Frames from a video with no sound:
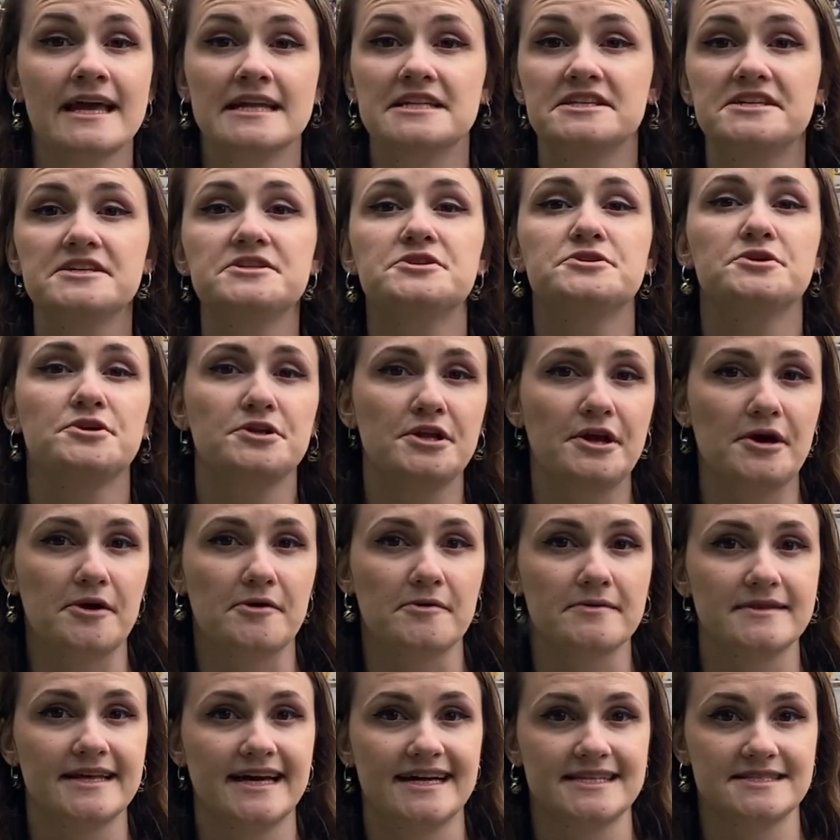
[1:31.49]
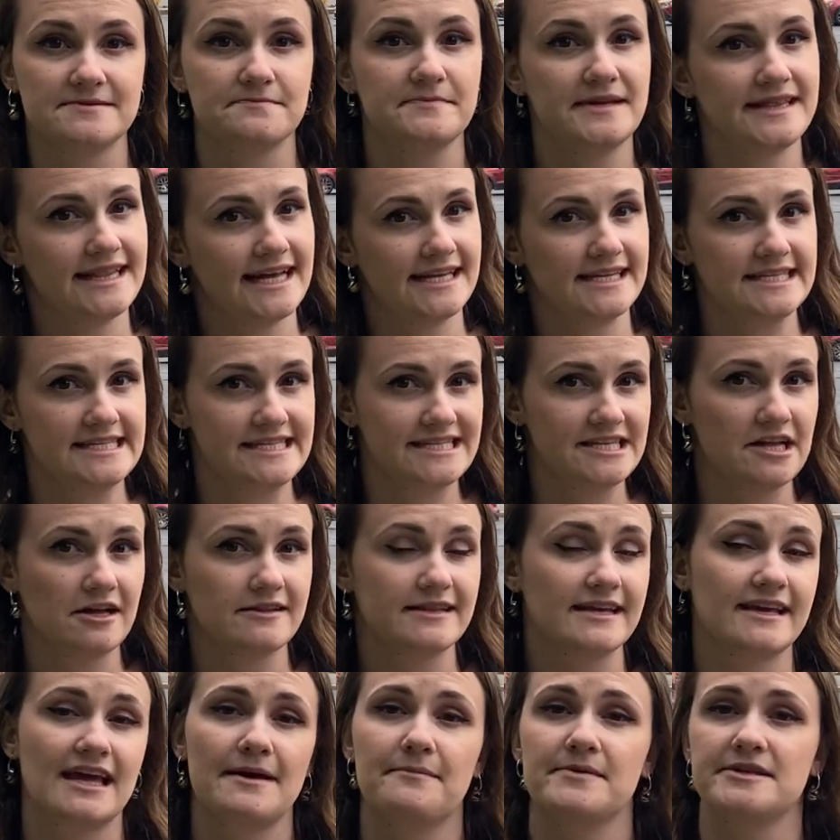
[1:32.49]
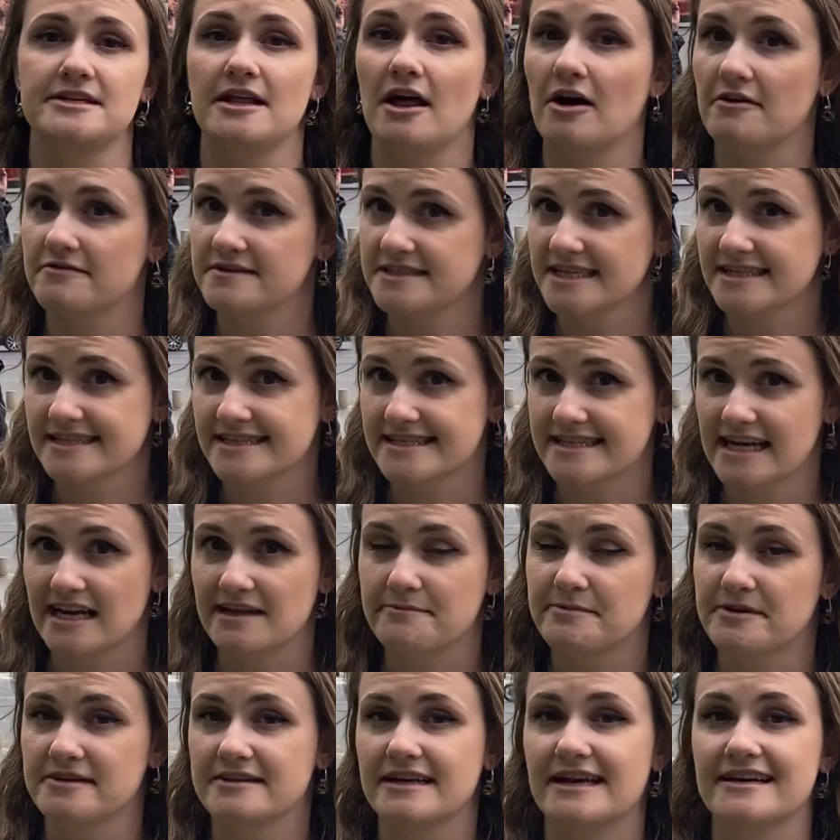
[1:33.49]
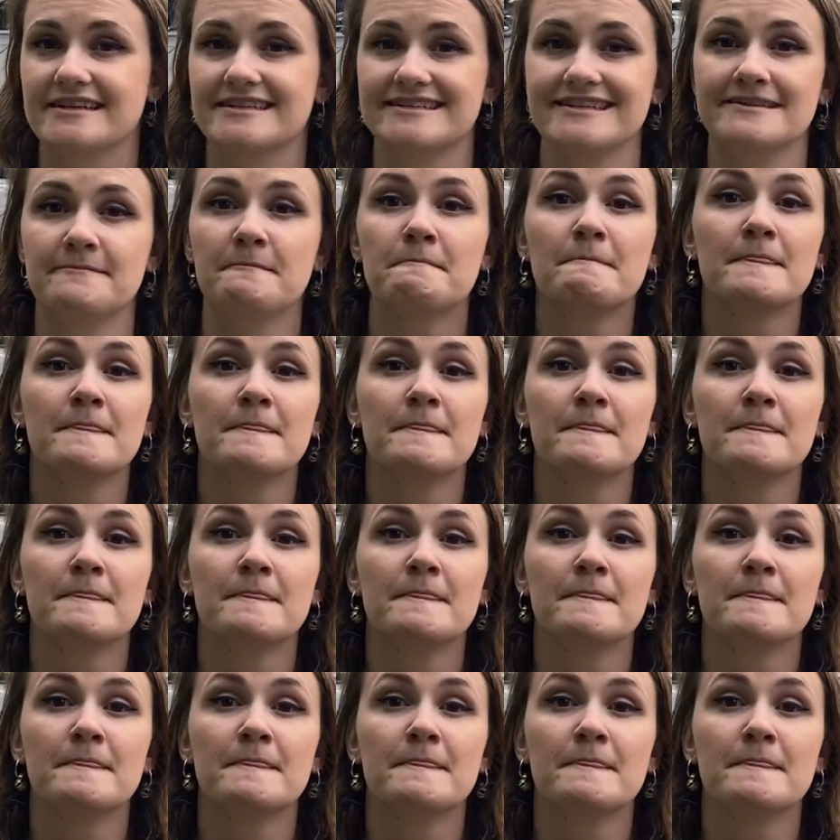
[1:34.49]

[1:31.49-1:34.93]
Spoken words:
Did you know that Milan is not the capital of textile production,